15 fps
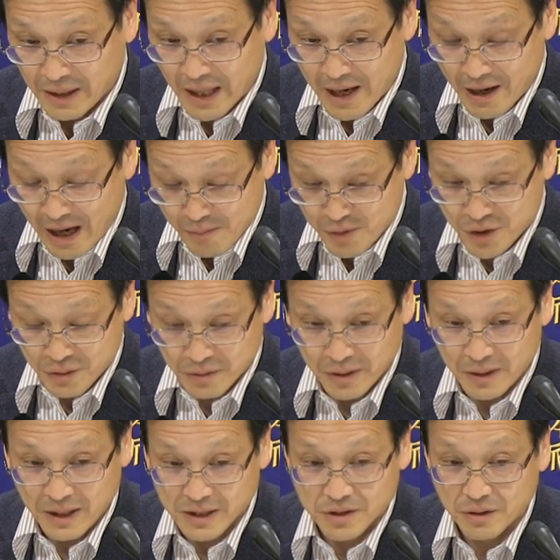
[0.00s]

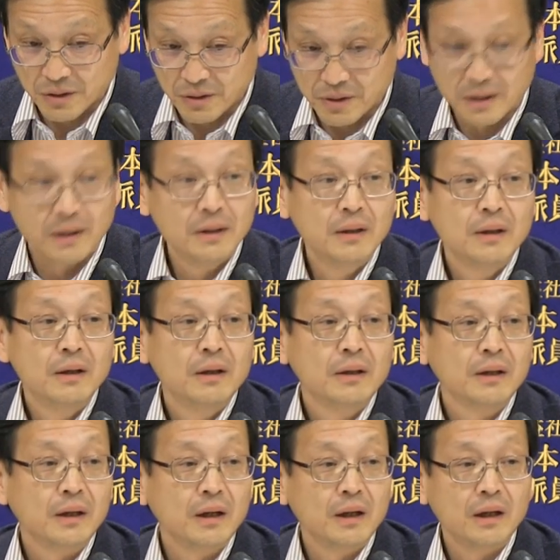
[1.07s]
the
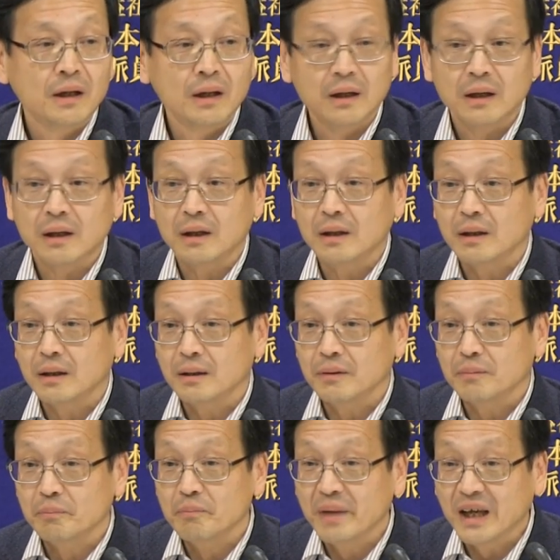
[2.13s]

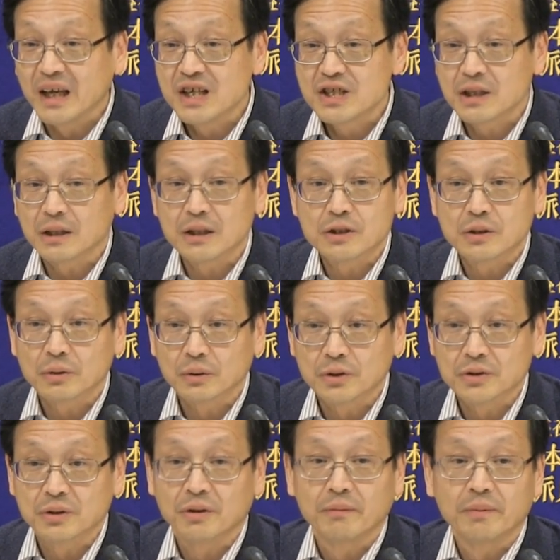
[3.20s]
major
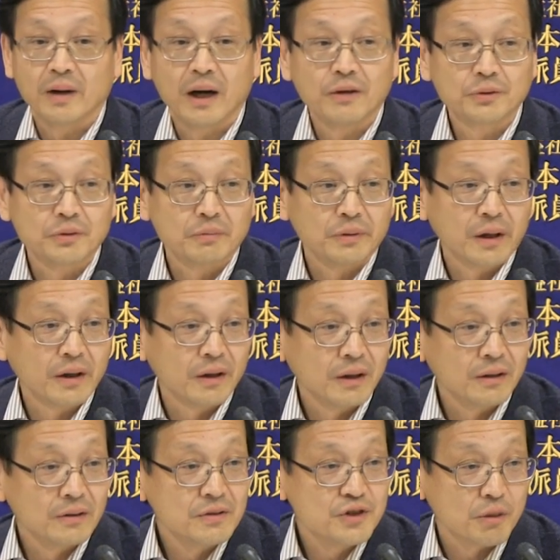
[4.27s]
source of outbreak
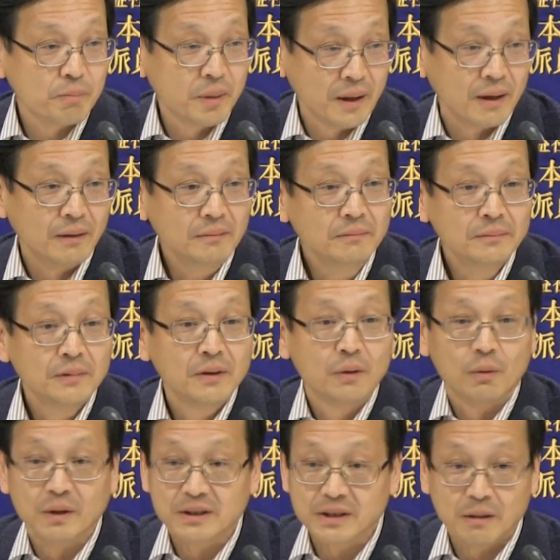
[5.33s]
in Japan
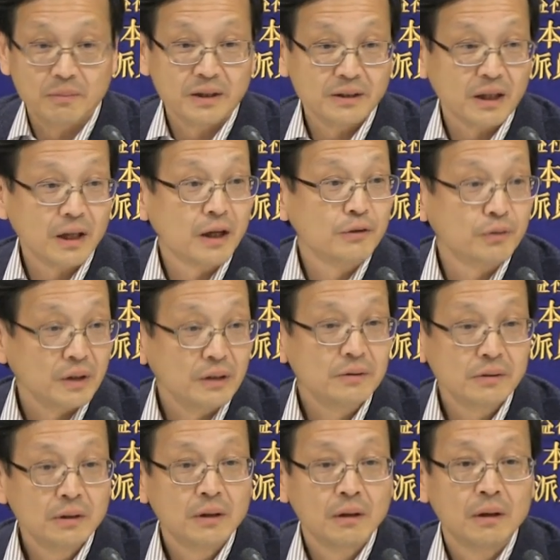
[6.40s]
or some other
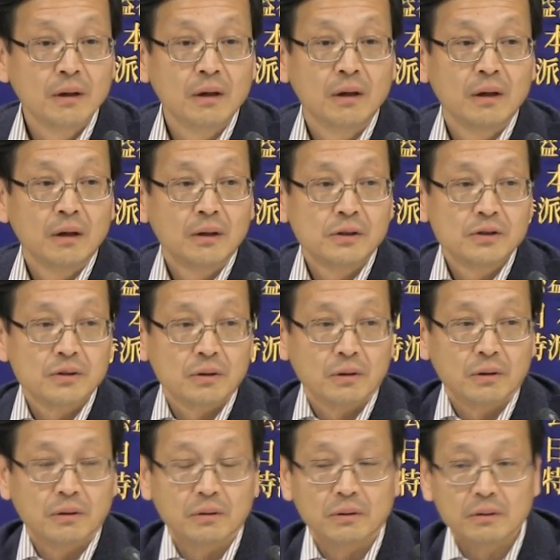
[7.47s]
countries.
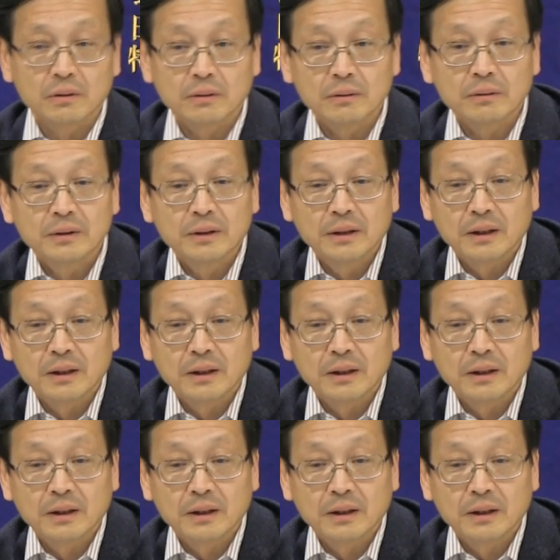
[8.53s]
So